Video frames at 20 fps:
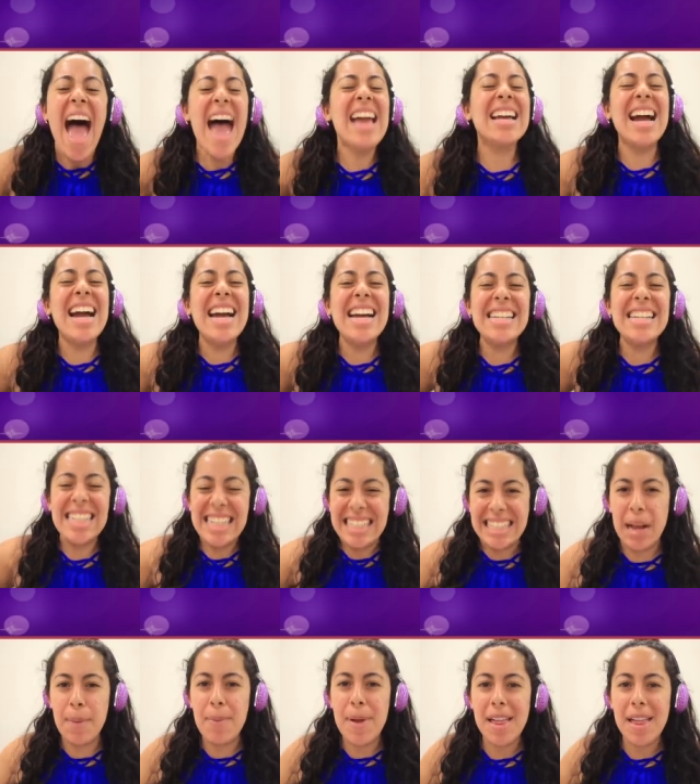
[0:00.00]
Hey guys,
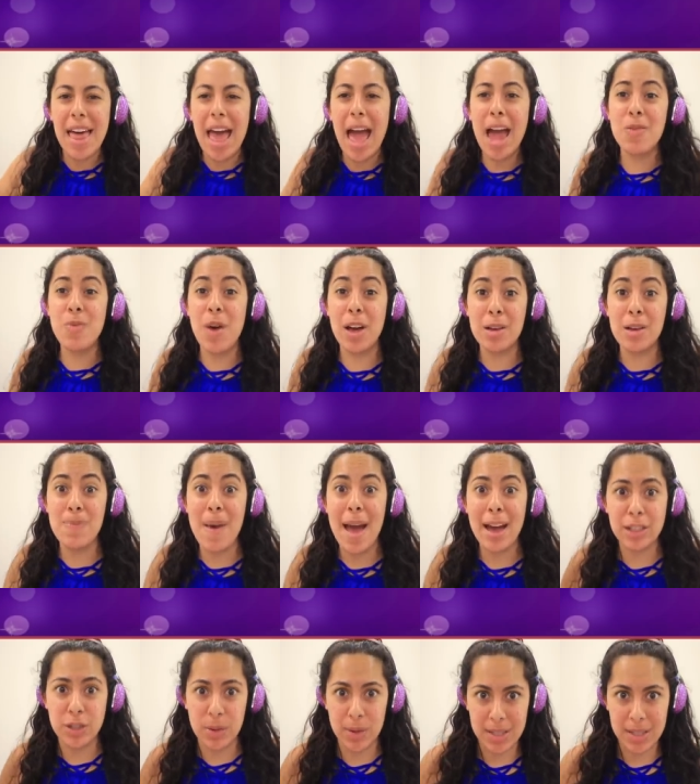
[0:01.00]
it's Gabriella and welcome
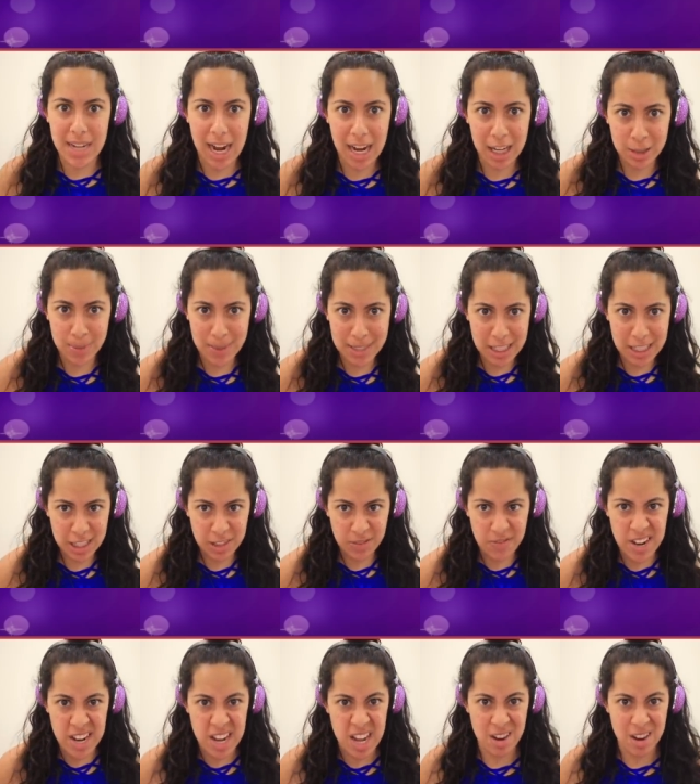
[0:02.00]
back to a text message
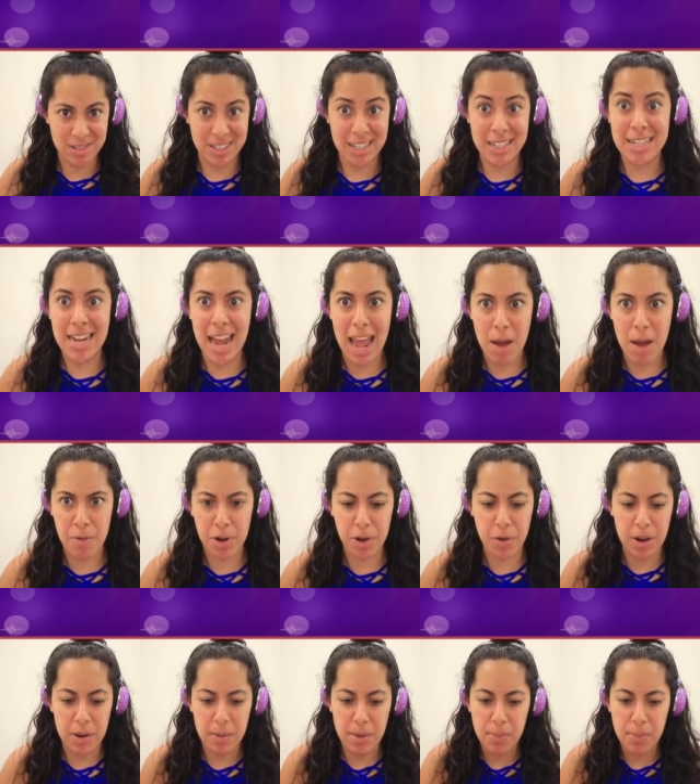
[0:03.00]
video. Today we're
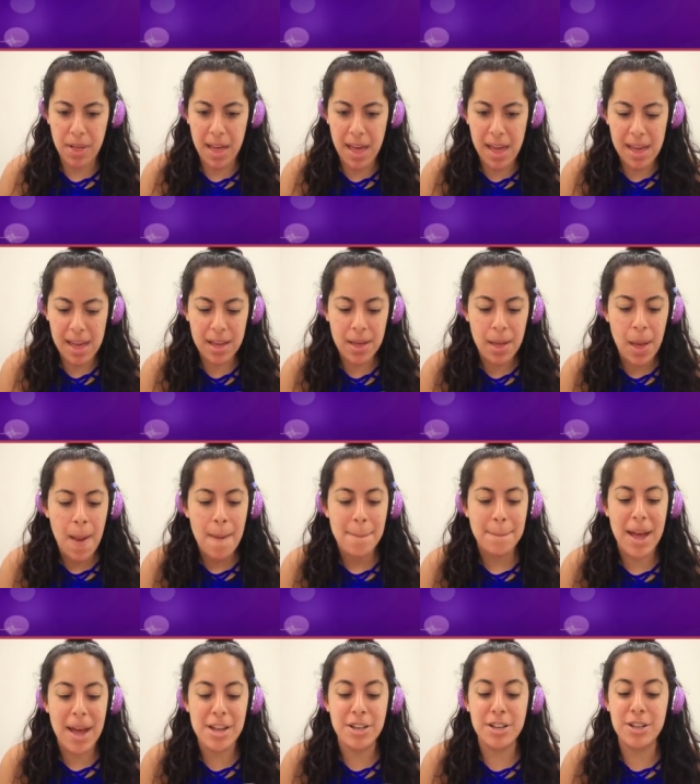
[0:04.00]
going to be playing
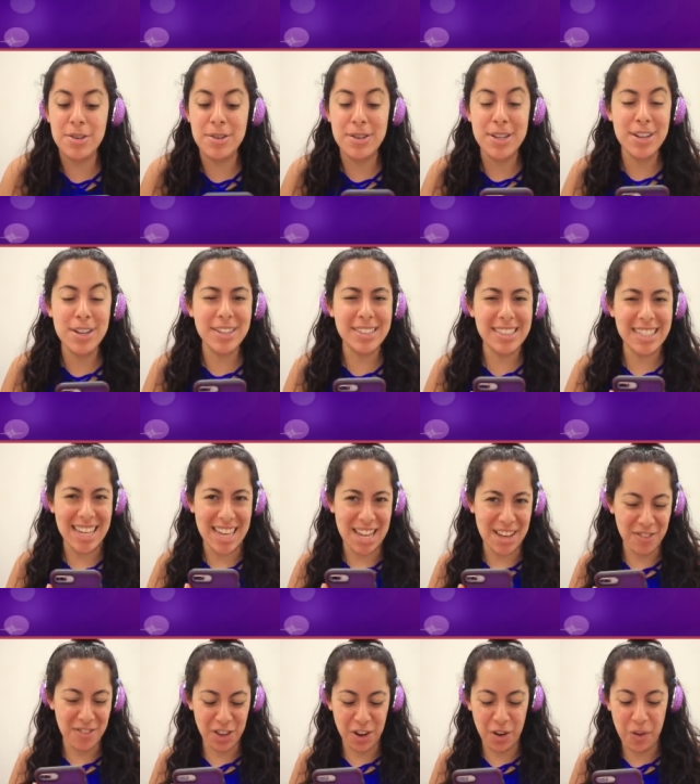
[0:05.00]
my New Year's
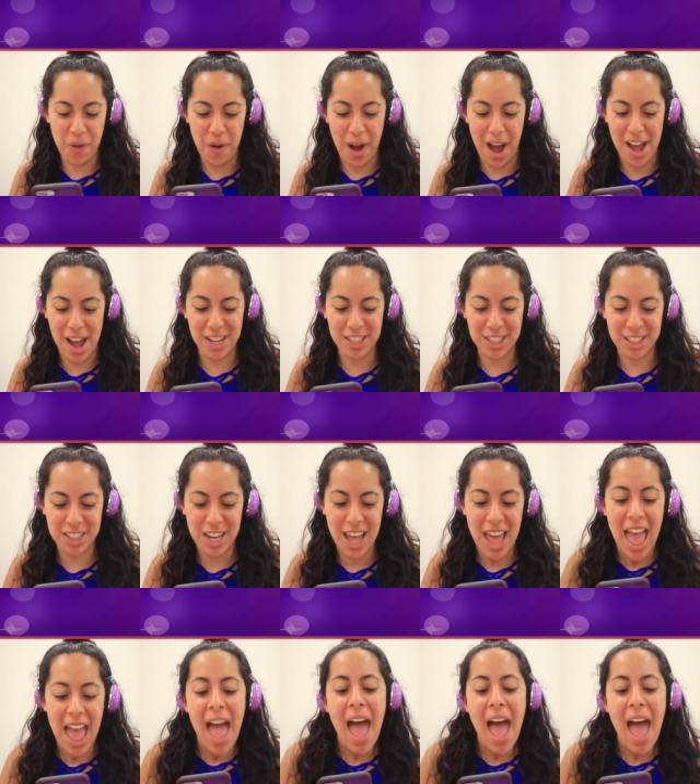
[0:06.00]
Eve crush.